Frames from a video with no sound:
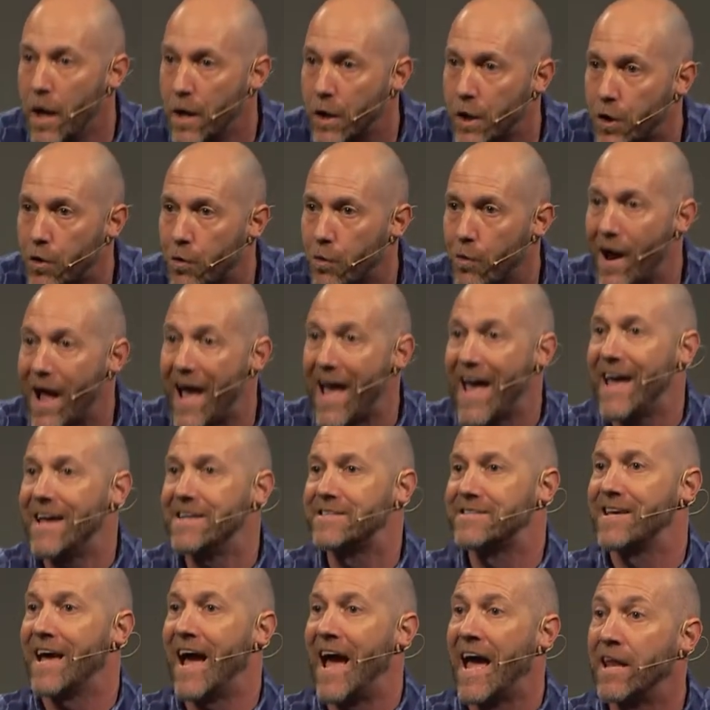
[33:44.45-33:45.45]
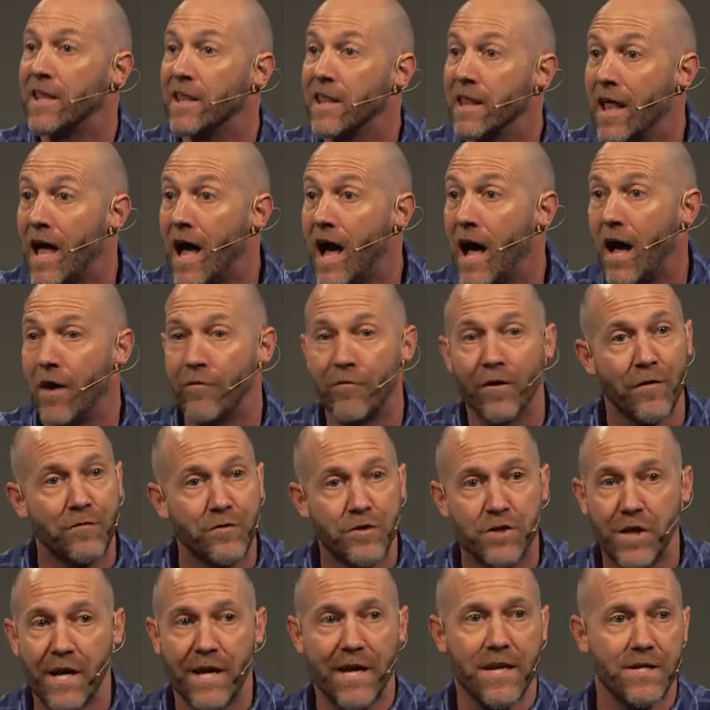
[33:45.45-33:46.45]
grace and love of
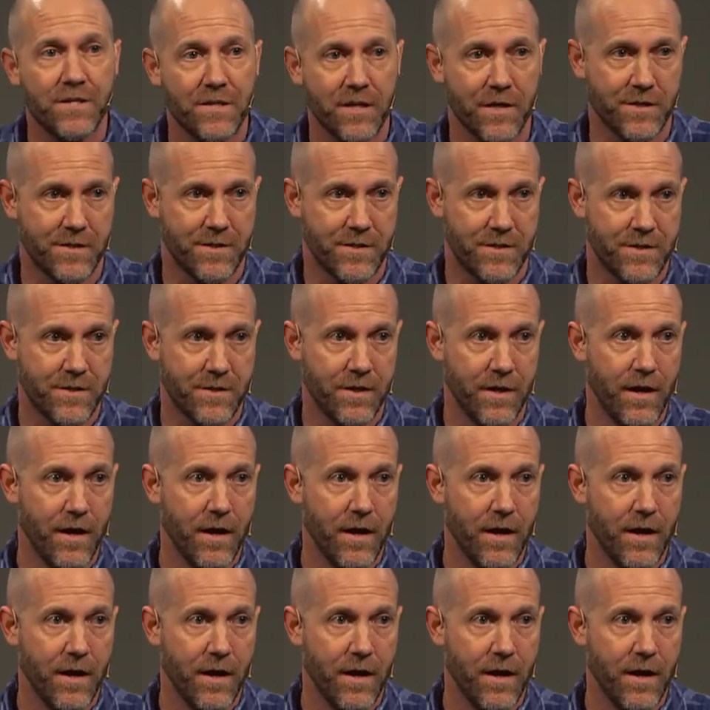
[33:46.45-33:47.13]
Jesus.